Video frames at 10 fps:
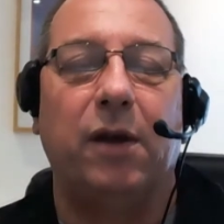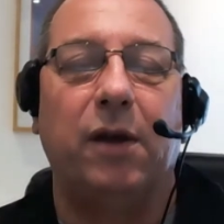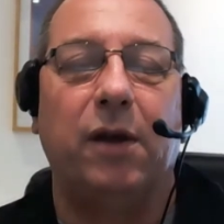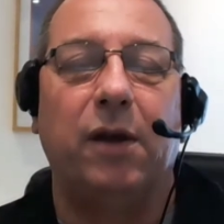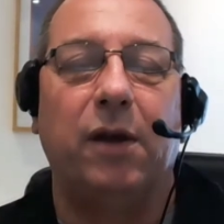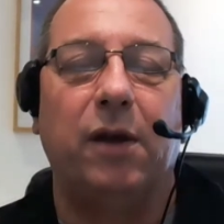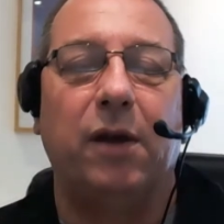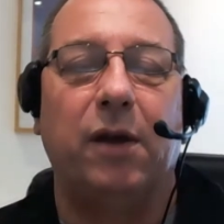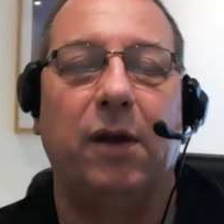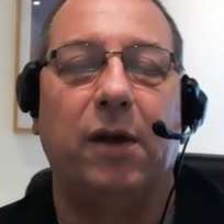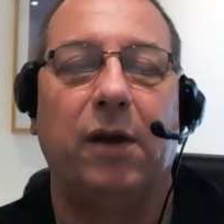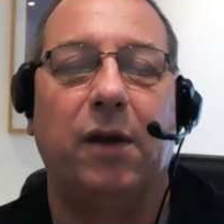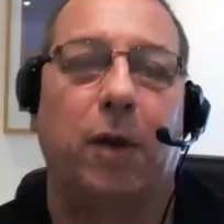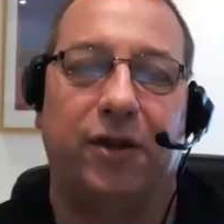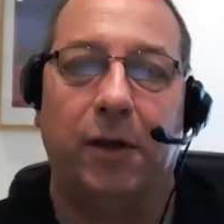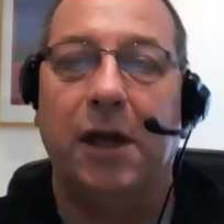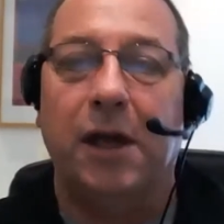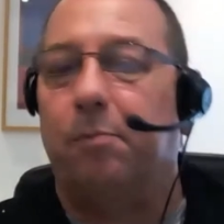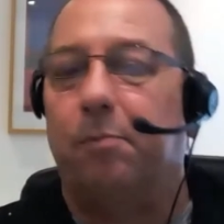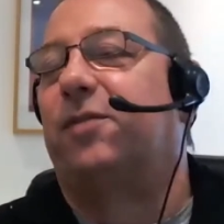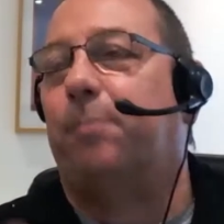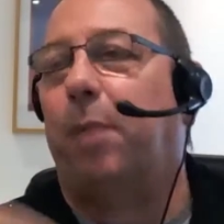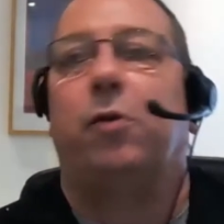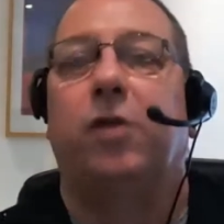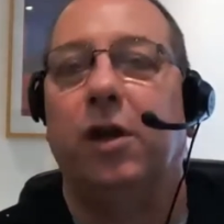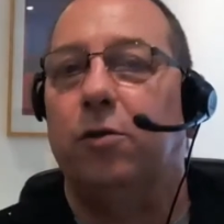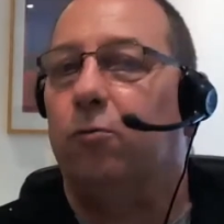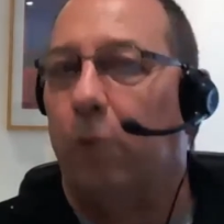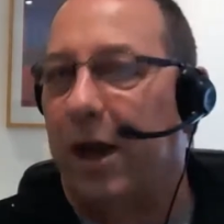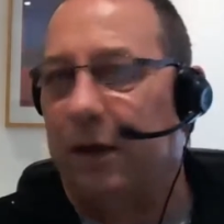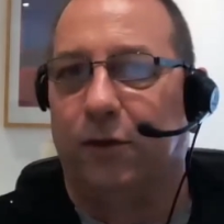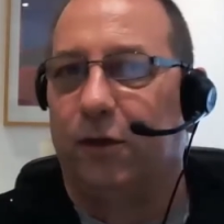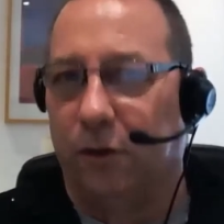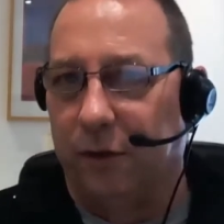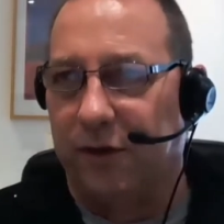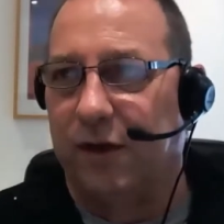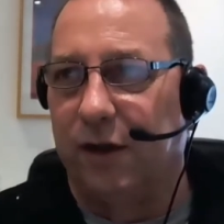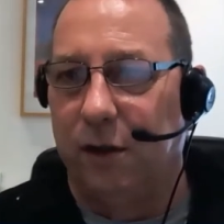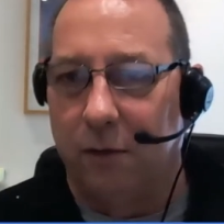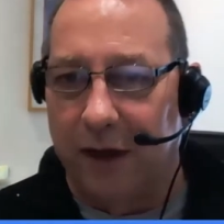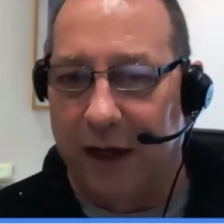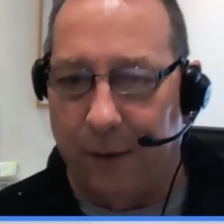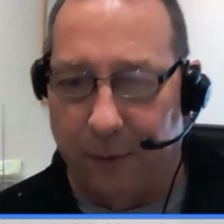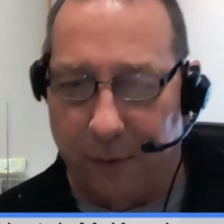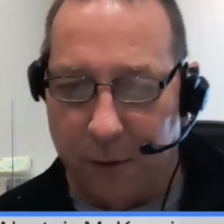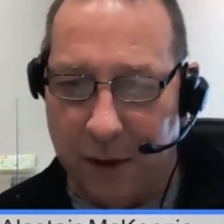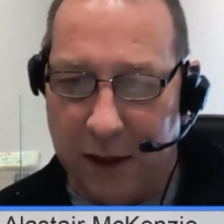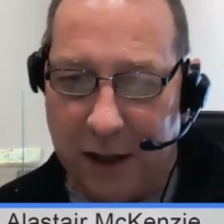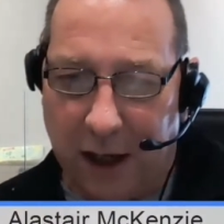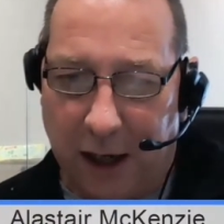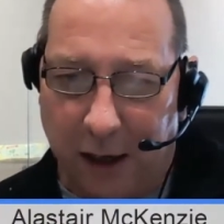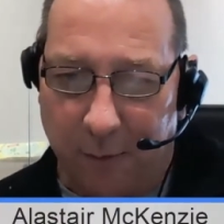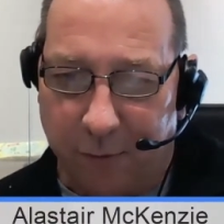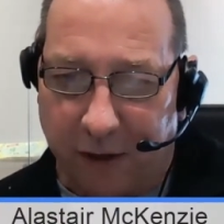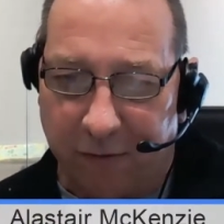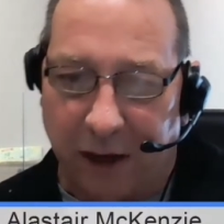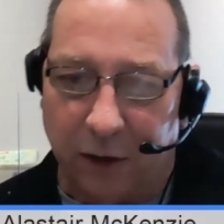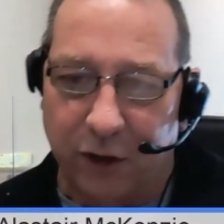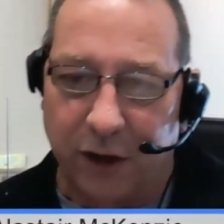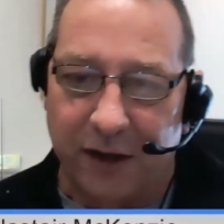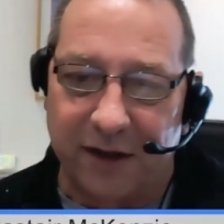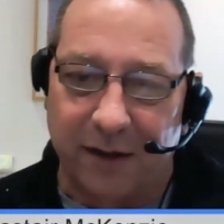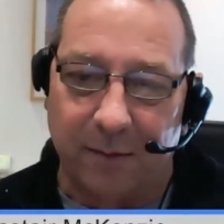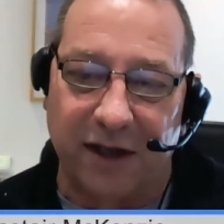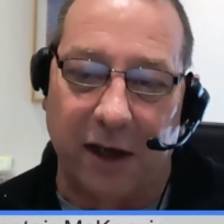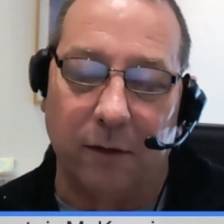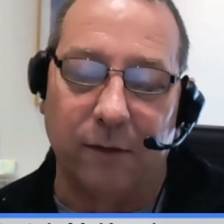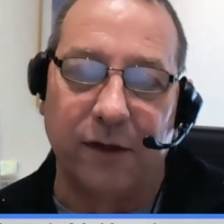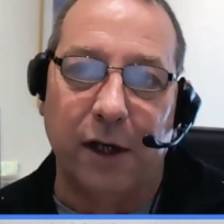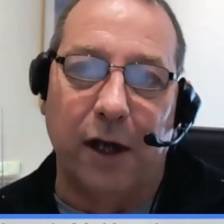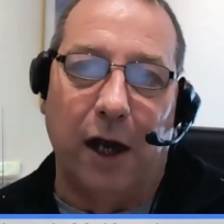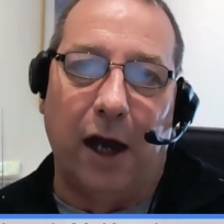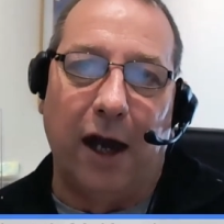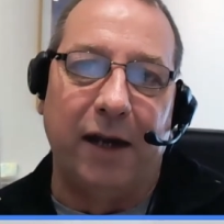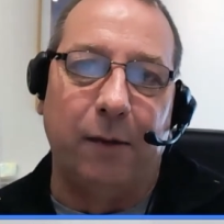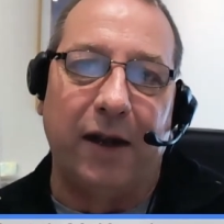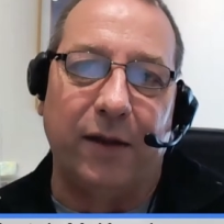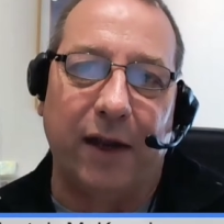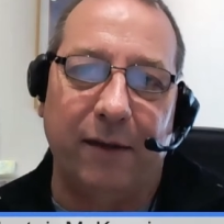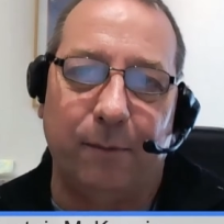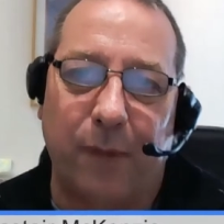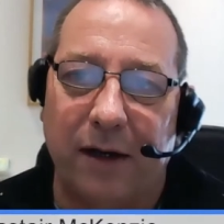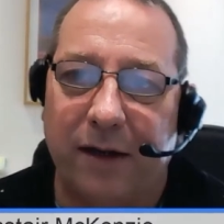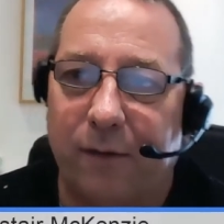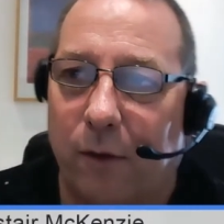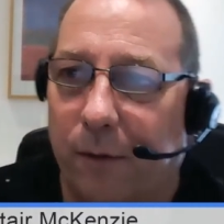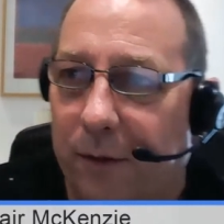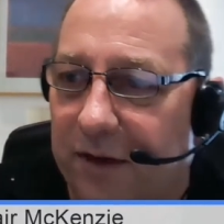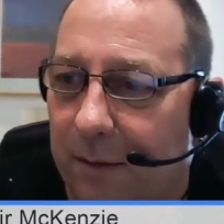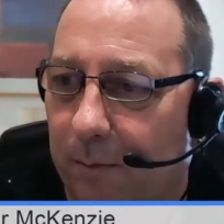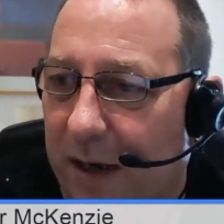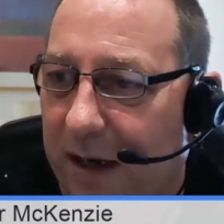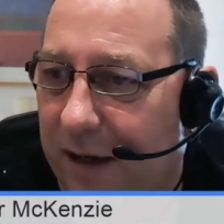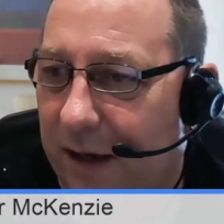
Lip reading: well priced, as opposed to bespoke rail tours that you could get through Great Rail Journeys themselves. Anyway, apparently they've gone through some big